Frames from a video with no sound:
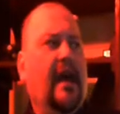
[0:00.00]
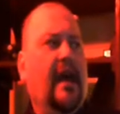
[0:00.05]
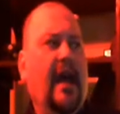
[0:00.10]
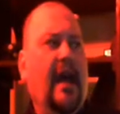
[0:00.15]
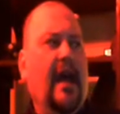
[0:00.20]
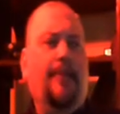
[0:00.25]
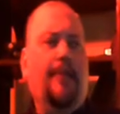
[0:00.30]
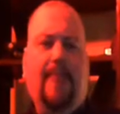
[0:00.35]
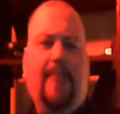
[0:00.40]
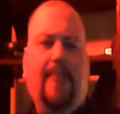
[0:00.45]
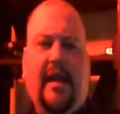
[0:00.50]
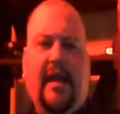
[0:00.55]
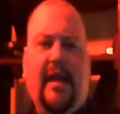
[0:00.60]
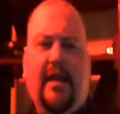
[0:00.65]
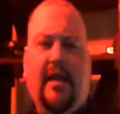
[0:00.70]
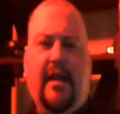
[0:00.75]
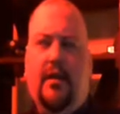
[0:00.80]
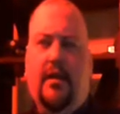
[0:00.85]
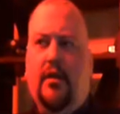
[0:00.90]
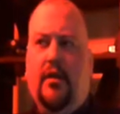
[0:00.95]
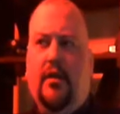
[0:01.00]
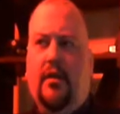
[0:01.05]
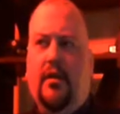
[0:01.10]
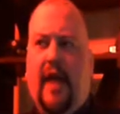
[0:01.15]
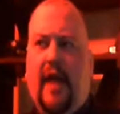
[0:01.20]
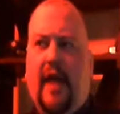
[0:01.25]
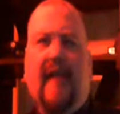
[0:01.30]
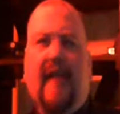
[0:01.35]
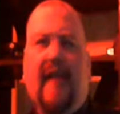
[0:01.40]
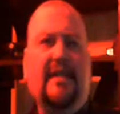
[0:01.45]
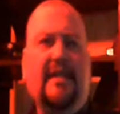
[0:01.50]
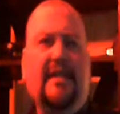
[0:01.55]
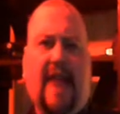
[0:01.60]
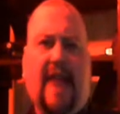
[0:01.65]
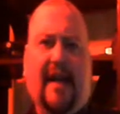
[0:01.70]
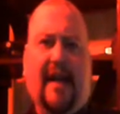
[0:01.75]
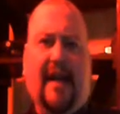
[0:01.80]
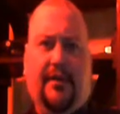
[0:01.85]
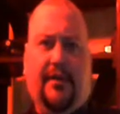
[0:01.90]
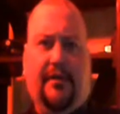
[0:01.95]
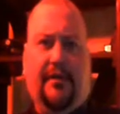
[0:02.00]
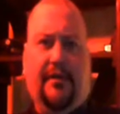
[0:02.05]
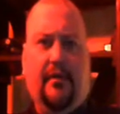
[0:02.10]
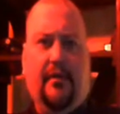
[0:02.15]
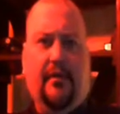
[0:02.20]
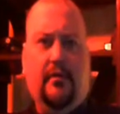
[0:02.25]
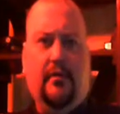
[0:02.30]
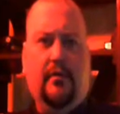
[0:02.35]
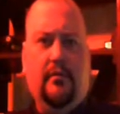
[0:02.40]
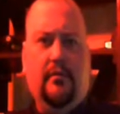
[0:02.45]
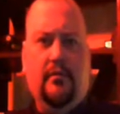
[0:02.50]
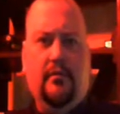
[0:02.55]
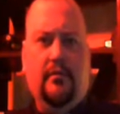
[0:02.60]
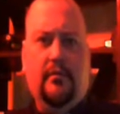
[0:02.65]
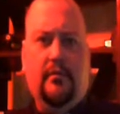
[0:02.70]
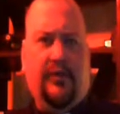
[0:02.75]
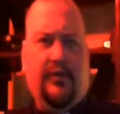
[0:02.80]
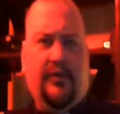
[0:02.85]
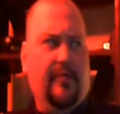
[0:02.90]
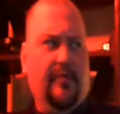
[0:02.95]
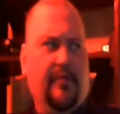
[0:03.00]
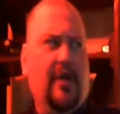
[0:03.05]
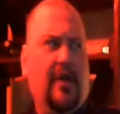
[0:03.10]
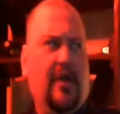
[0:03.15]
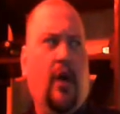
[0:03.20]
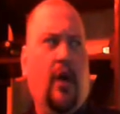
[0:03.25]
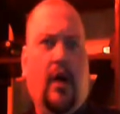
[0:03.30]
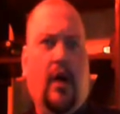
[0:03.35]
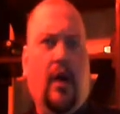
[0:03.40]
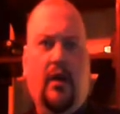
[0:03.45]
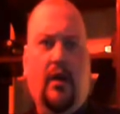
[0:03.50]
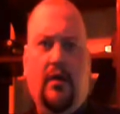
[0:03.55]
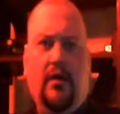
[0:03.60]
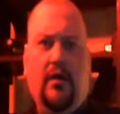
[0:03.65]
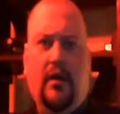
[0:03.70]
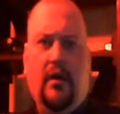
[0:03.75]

Ham being exiled from Noah.